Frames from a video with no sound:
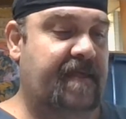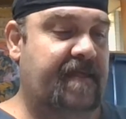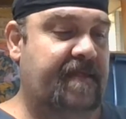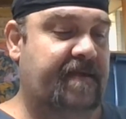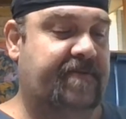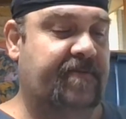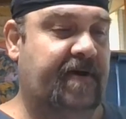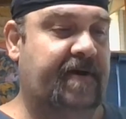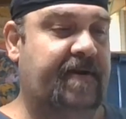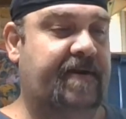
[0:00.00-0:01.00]
This
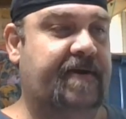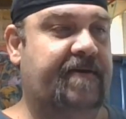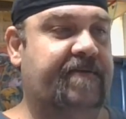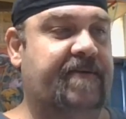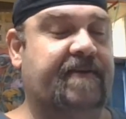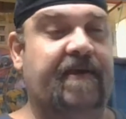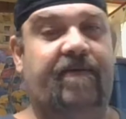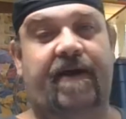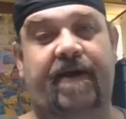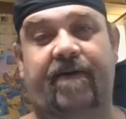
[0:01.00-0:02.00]
one, I was just getting
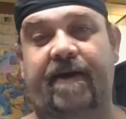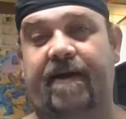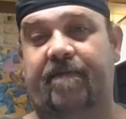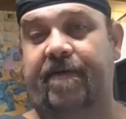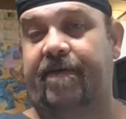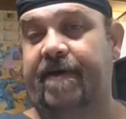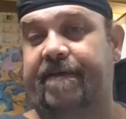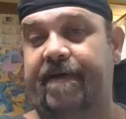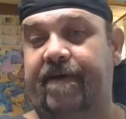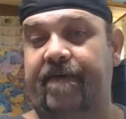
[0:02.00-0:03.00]
ready to read number 3
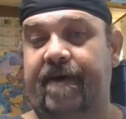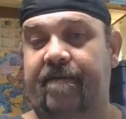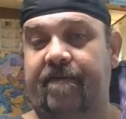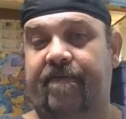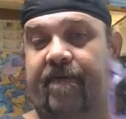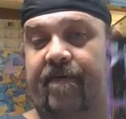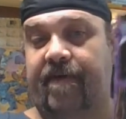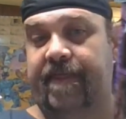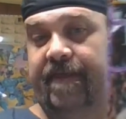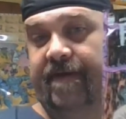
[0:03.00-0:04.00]
so I can read number 4
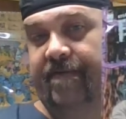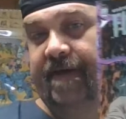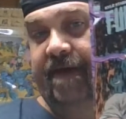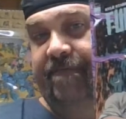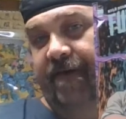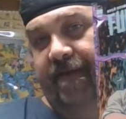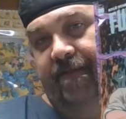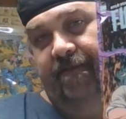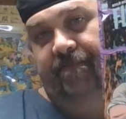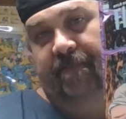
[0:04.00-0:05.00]
with it. We got Fuck
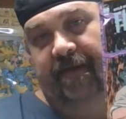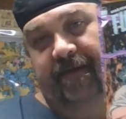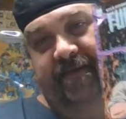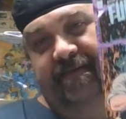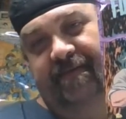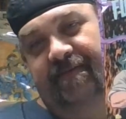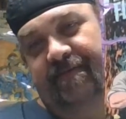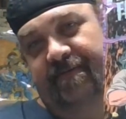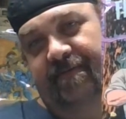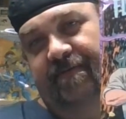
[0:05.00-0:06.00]
This Place.
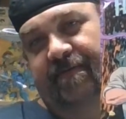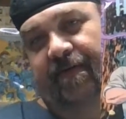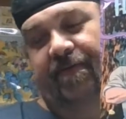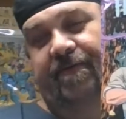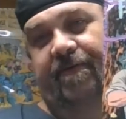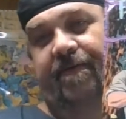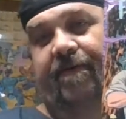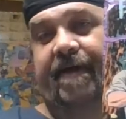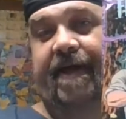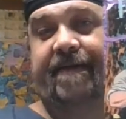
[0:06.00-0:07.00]
Also
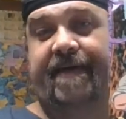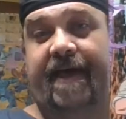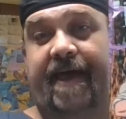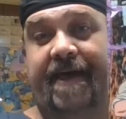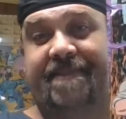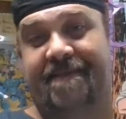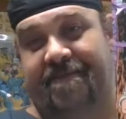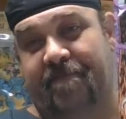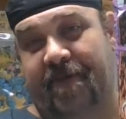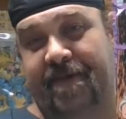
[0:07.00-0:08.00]
known as I Hate This
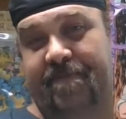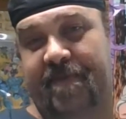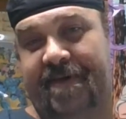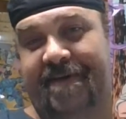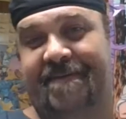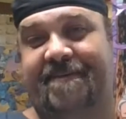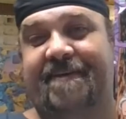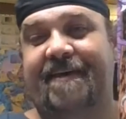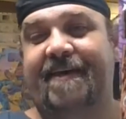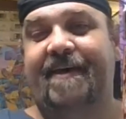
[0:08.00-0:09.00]
Place because
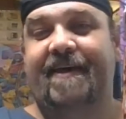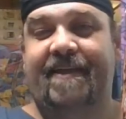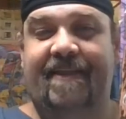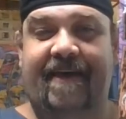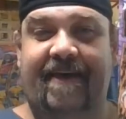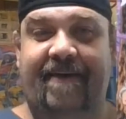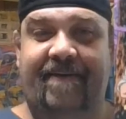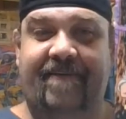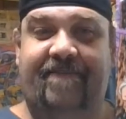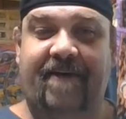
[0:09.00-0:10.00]

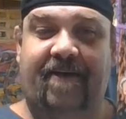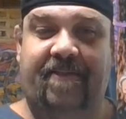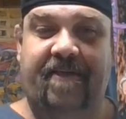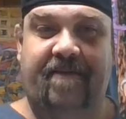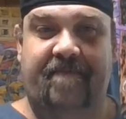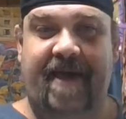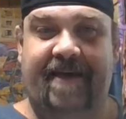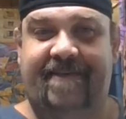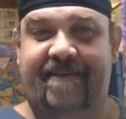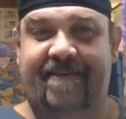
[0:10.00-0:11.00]
they fell to the
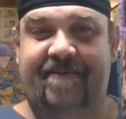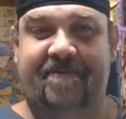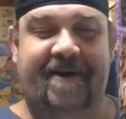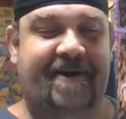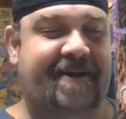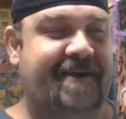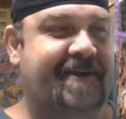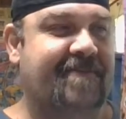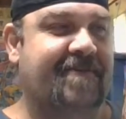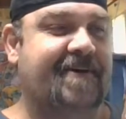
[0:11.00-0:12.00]
masses and wanted to
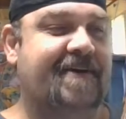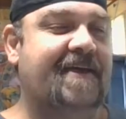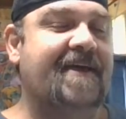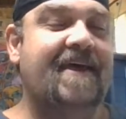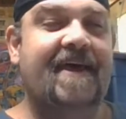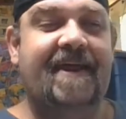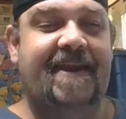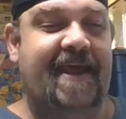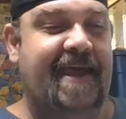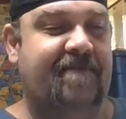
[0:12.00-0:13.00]
give a
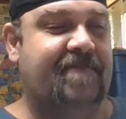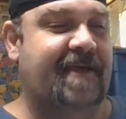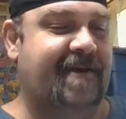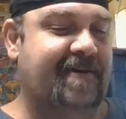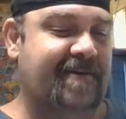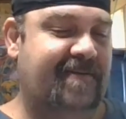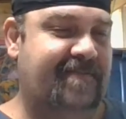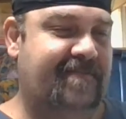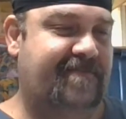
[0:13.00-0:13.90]
name that could